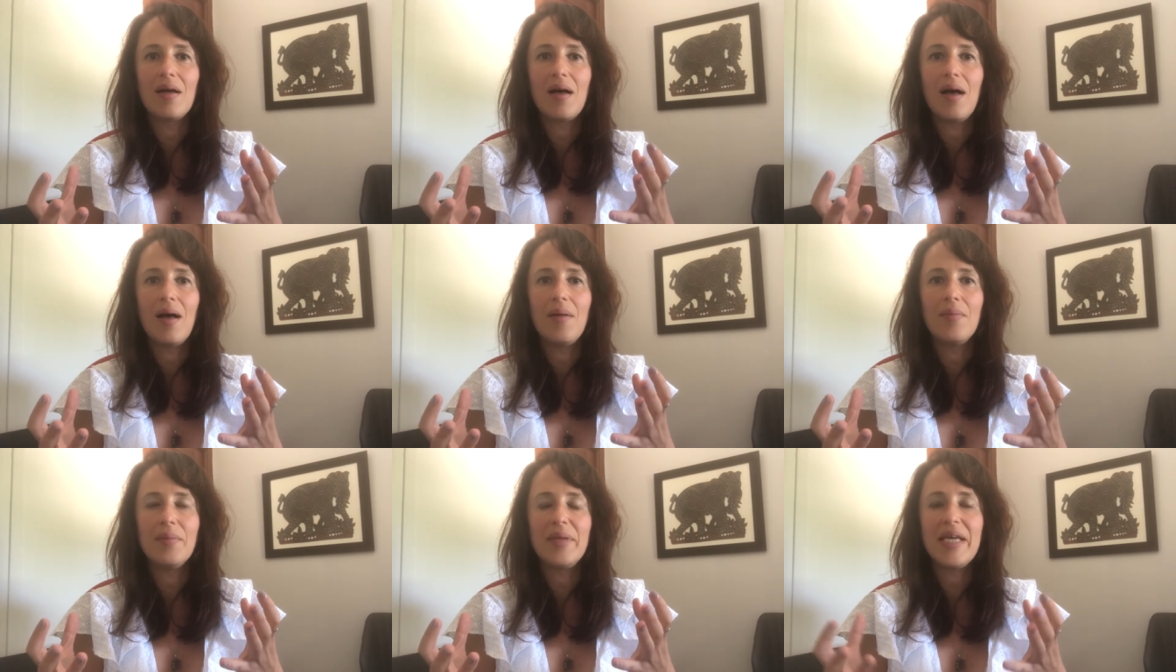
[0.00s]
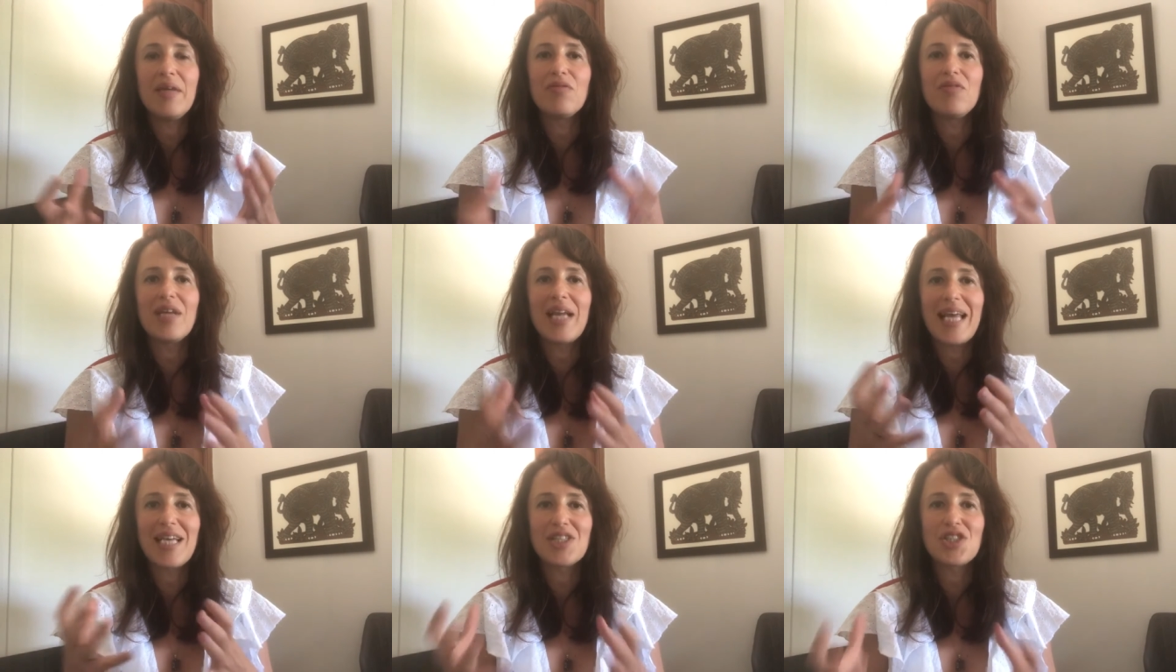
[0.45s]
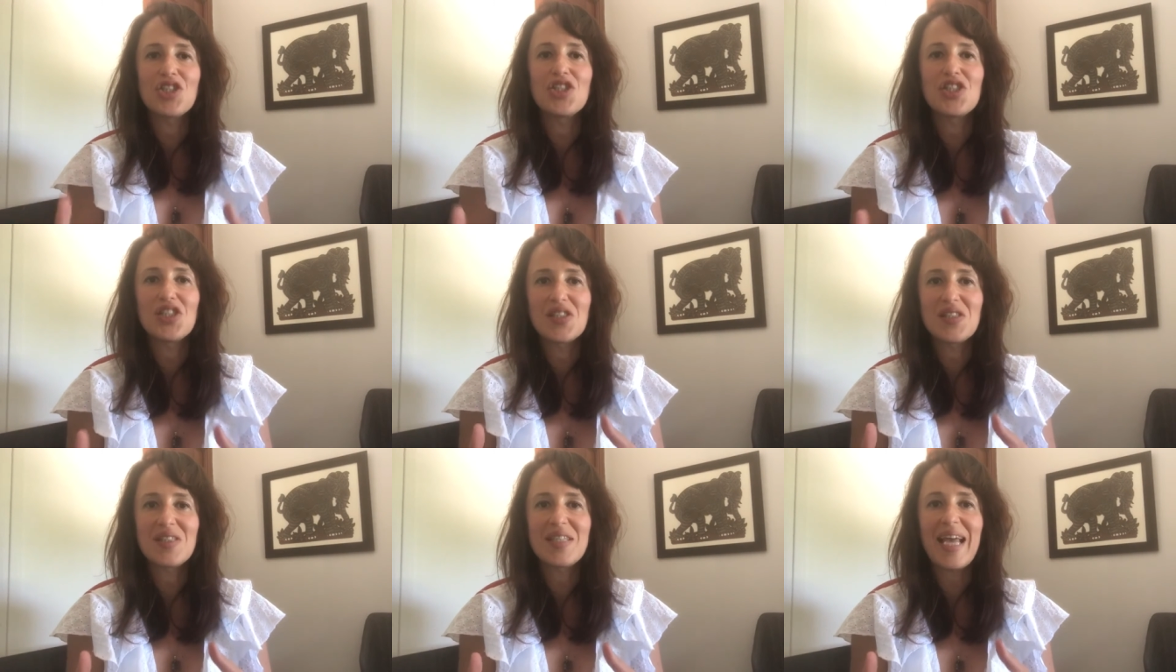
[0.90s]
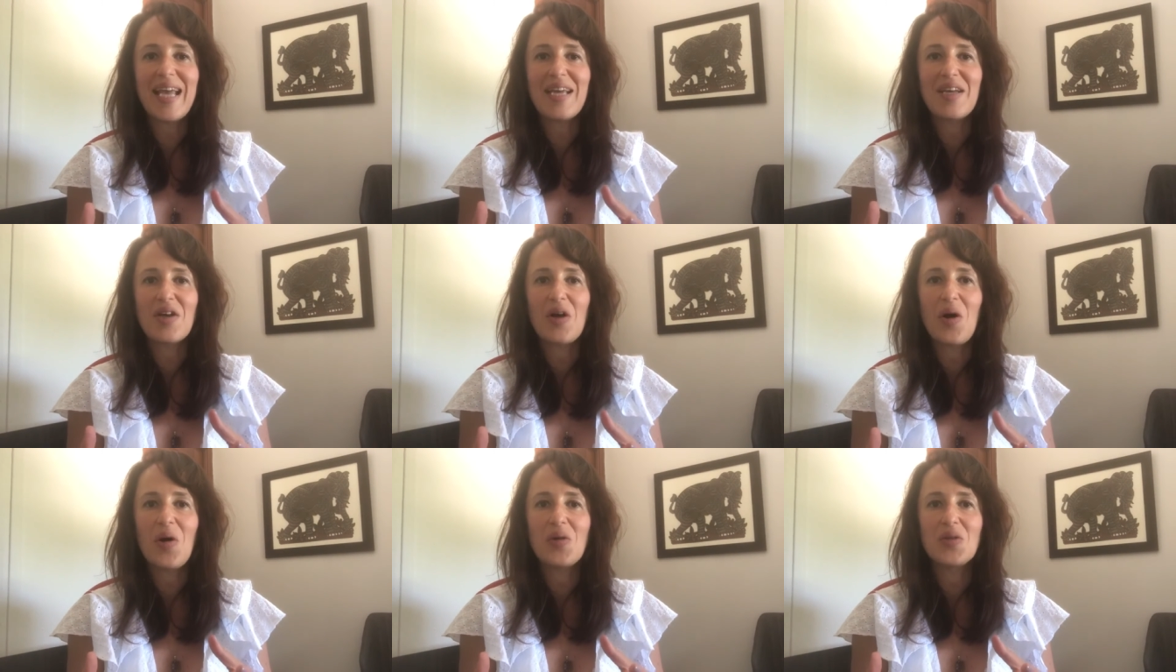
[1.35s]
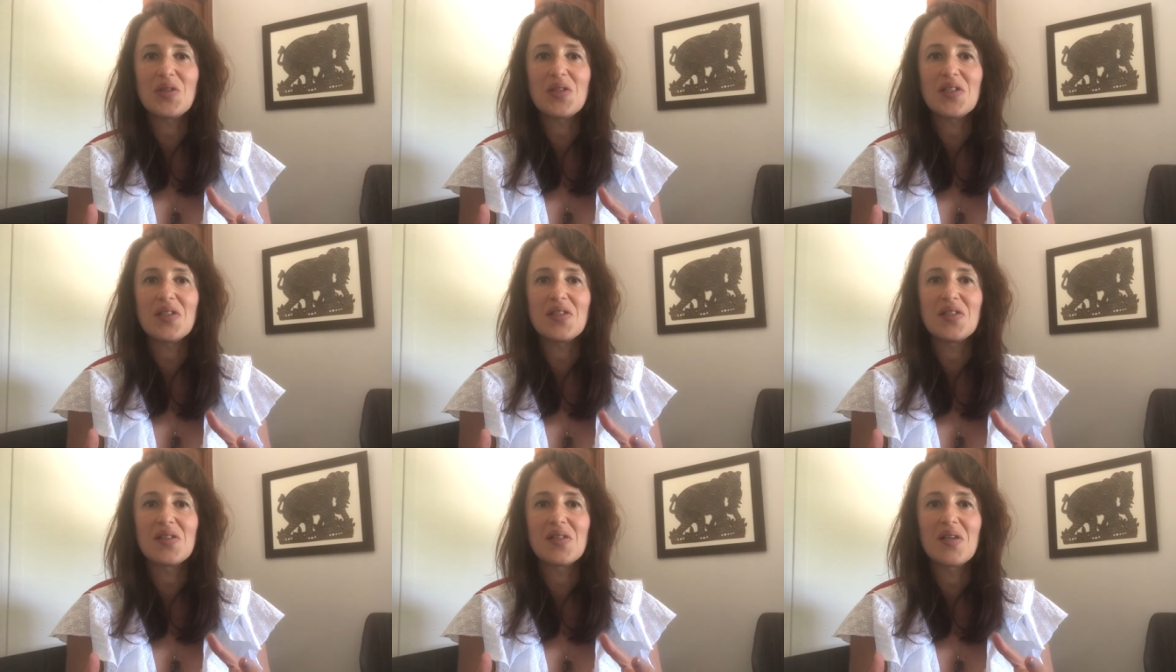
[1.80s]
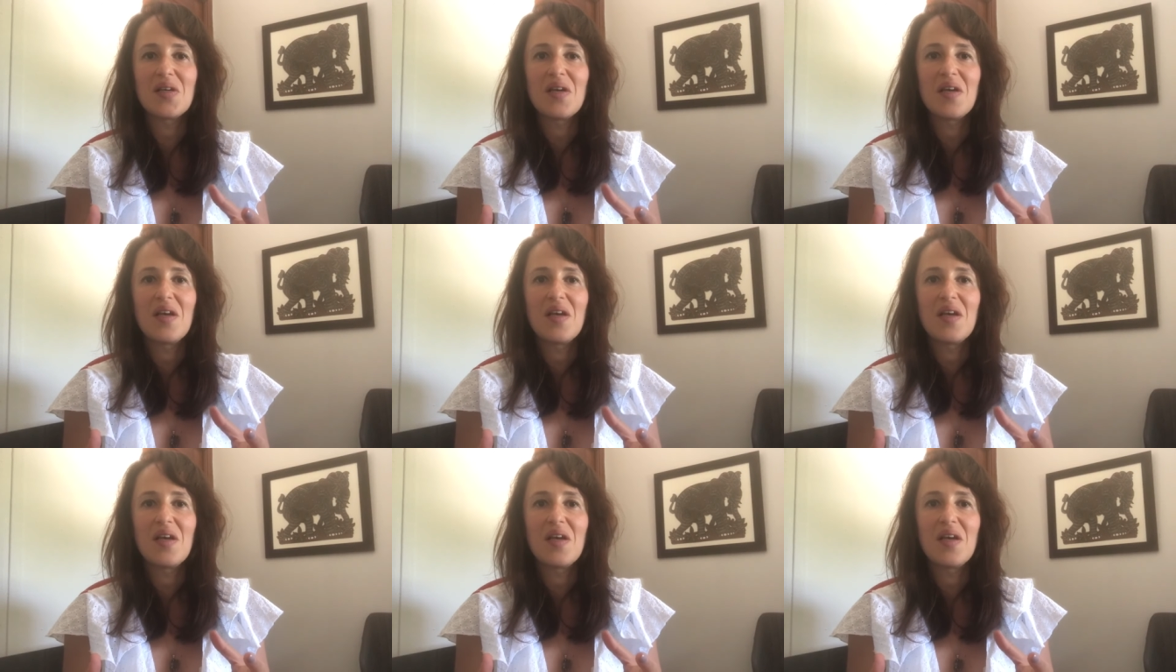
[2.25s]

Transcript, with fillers: um, in relation to stakeholders